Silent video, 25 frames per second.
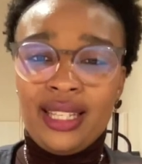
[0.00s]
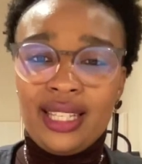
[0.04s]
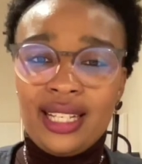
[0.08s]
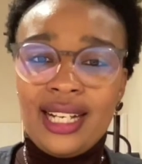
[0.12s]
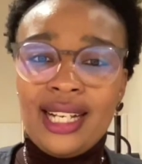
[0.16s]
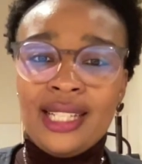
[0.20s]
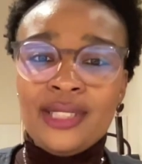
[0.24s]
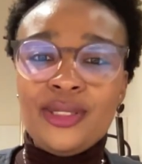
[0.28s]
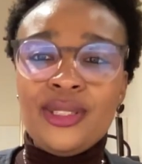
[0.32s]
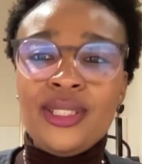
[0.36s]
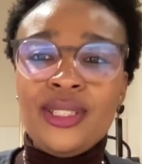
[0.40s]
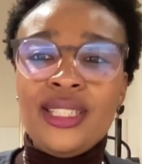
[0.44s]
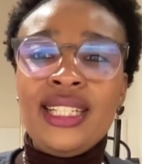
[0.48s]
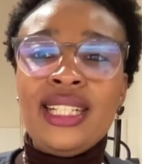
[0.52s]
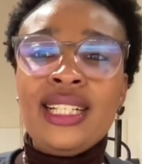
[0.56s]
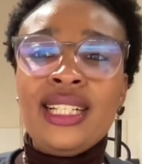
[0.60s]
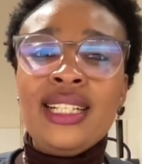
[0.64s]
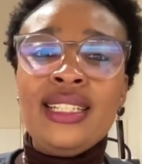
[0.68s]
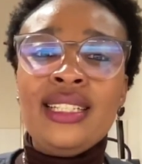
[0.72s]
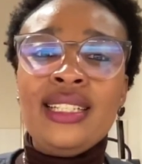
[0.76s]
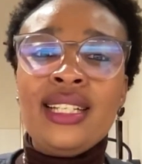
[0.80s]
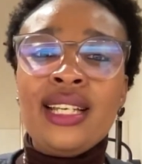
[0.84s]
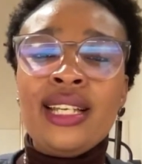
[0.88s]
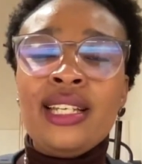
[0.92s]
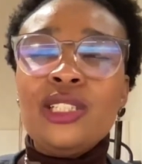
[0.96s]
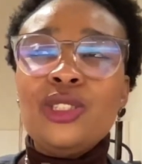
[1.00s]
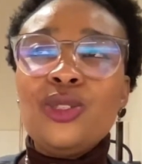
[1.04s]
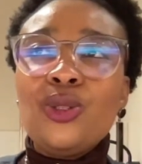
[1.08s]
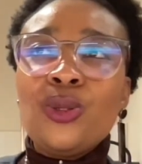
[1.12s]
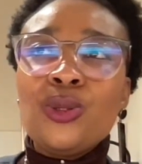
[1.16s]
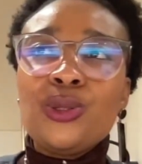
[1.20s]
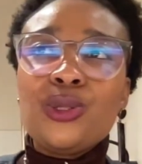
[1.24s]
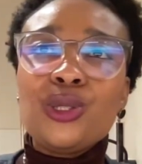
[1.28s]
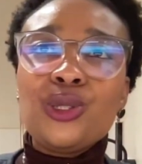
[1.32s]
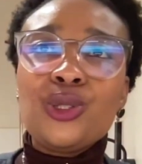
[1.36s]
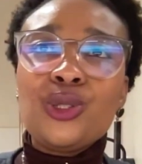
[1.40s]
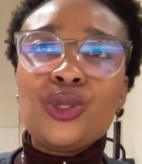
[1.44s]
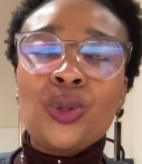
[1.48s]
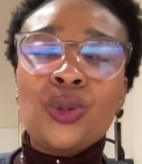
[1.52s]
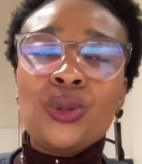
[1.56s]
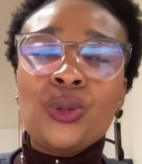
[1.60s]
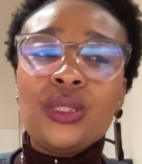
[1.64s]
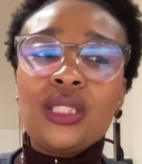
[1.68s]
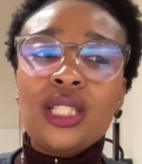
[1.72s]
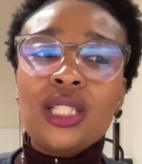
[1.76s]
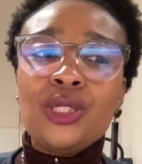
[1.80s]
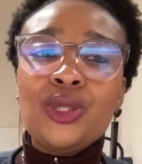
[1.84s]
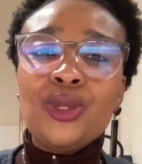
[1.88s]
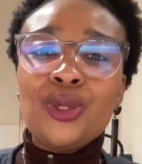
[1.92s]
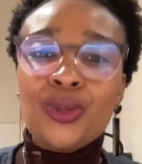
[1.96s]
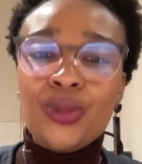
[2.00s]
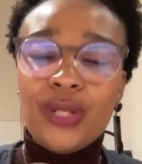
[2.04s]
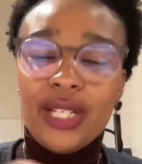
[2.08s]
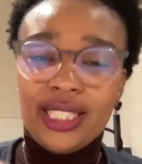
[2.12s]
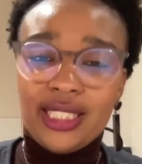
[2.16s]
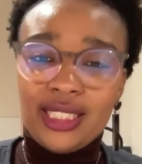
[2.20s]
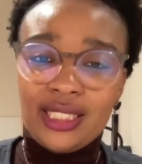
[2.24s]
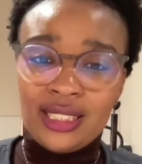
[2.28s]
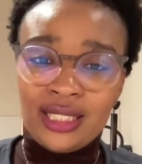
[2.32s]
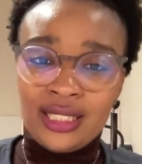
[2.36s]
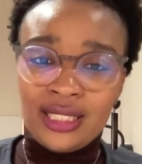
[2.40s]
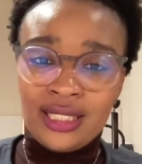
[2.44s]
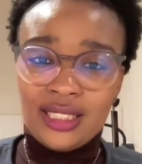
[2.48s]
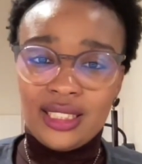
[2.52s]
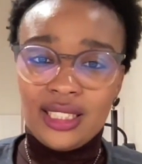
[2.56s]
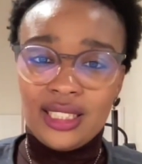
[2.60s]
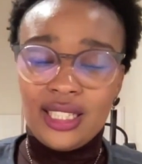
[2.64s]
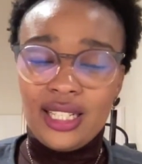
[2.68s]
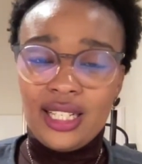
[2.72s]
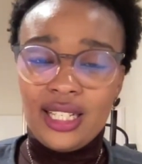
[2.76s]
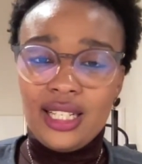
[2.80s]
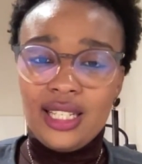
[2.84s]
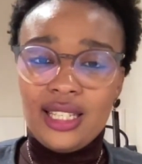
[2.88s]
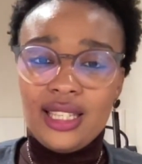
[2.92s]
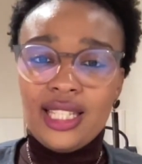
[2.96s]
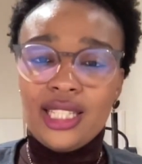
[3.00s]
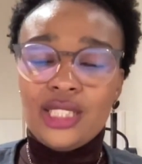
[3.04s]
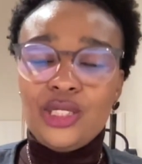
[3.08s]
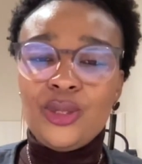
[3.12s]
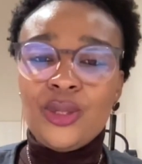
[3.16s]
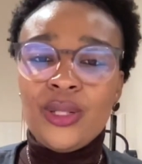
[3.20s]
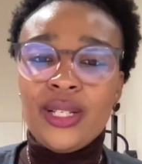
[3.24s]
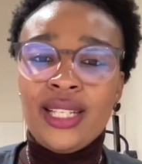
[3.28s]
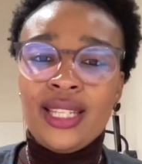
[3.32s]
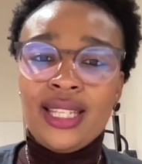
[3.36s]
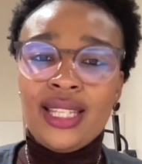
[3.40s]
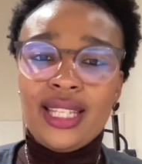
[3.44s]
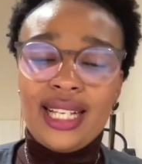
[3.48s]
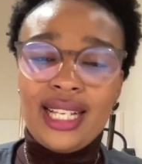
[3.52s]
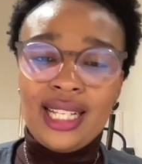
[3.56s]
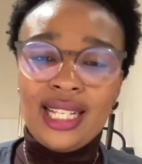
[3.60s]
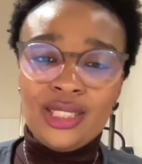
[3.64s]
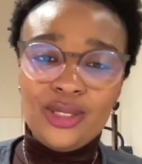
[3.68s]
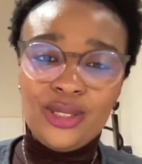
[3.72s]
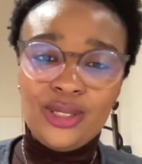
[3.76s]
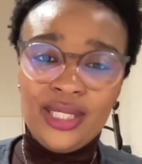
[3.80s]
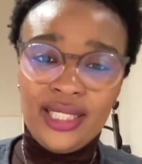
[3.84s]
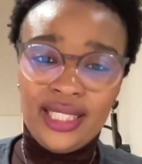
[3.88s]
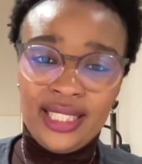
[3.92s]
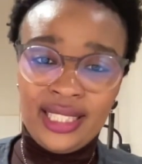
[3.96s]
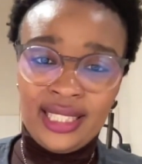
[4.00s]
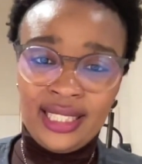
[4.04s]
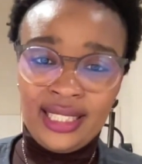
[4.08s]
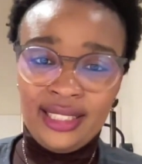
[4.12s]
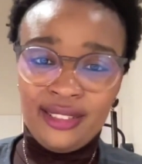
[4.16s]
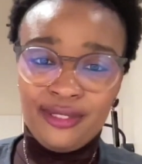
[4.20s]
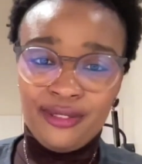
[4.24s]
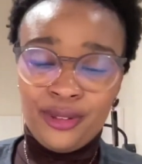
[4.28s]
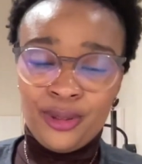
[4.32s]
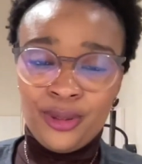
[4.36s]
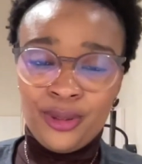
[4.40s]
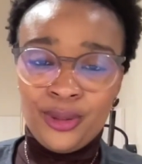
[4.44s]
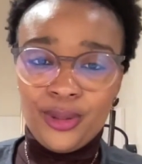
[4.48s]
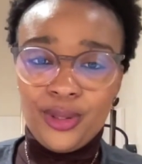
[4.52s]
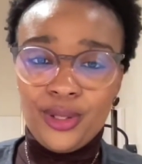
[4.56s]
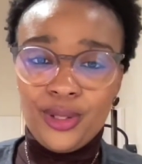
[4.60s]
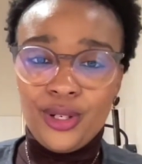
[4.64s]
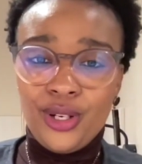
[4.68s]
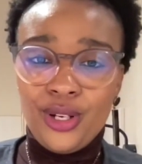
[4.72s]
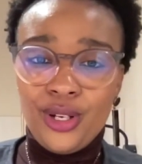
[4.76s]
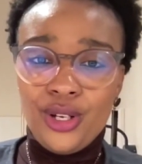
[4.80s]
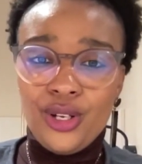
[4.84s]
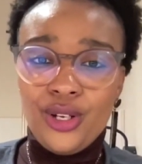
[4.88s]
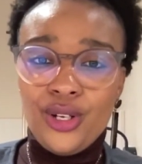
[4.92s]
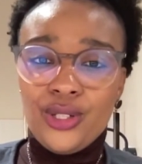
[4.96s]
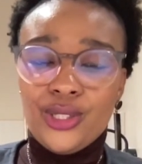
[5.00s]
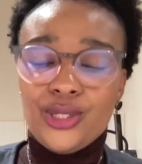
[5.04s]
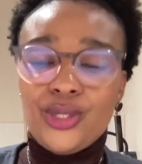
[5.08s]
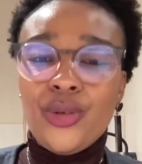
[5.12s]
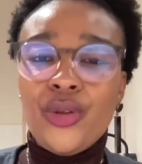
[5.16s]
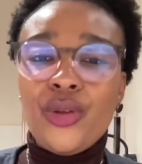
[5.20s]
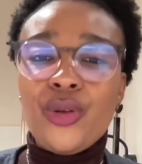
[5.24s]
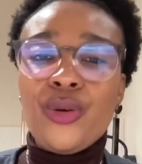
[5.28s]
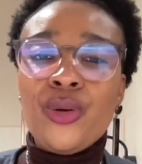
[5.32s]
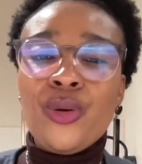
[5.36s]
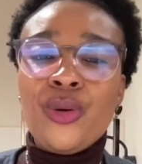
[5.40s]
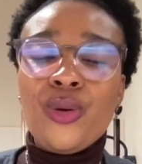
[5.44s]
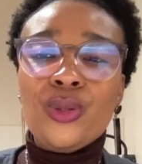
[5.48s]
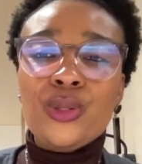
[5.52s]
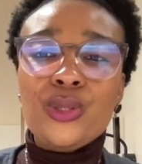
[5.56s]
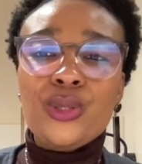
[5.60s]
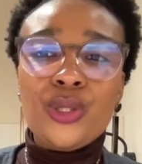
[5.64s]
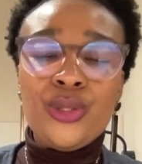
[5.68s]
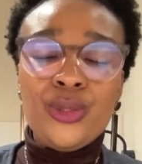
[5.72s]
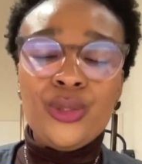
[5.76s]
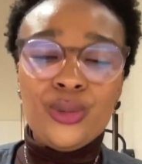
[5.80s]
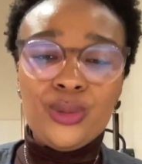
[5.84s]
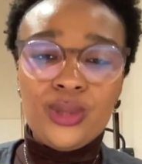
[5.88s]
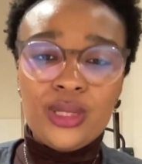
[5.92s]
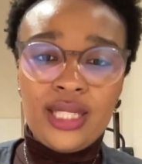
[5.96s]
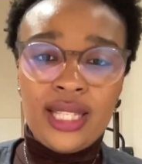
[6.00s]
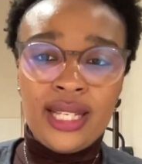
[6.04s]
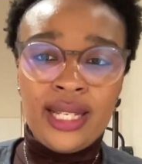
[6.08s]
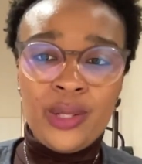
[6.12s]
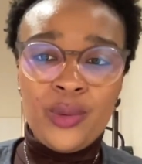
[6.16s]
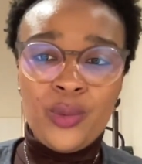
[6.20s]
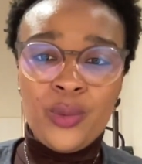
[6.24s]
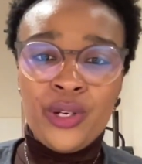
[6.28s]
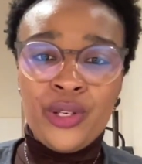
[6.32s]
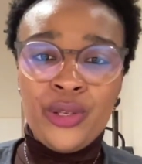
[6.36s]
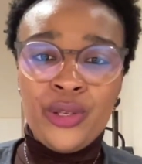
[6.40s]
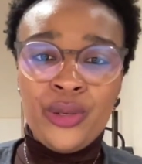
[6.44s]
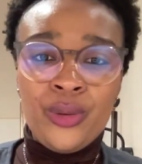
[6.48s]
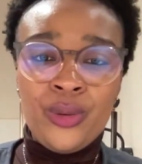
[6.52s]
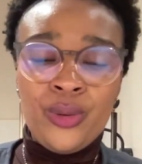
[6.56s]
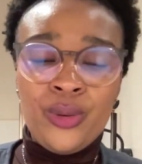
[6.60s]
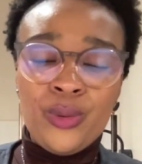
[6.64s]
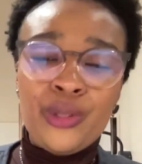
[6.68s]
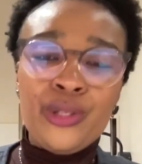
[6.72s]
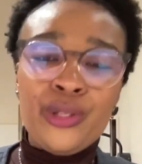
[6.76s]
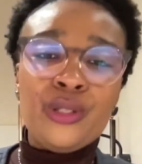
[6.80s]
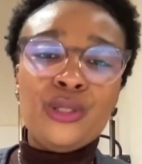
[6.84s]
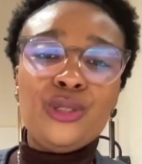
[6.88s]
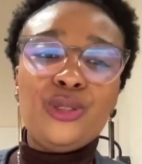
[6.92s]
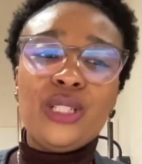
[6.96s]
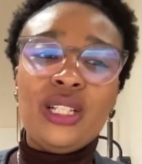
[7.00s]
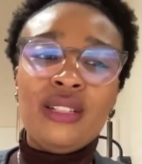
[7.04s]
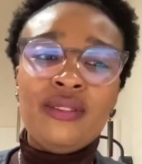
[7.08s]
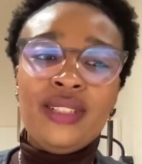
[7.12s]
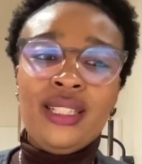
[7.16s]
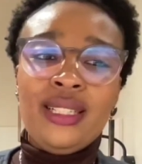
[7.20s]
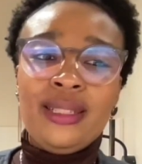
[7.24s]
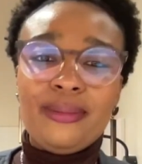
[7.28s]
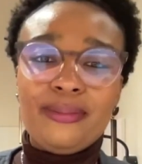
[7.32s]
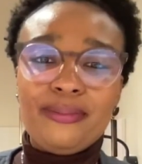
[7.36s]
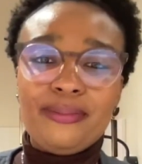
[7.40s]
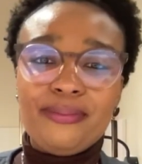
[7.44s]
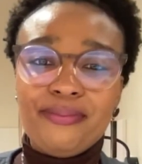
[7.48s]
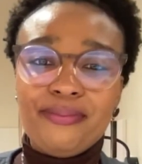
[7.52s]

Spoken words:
country legally, and it also shows the duration that you're in the country legally for. So you could also use that when you're traveling.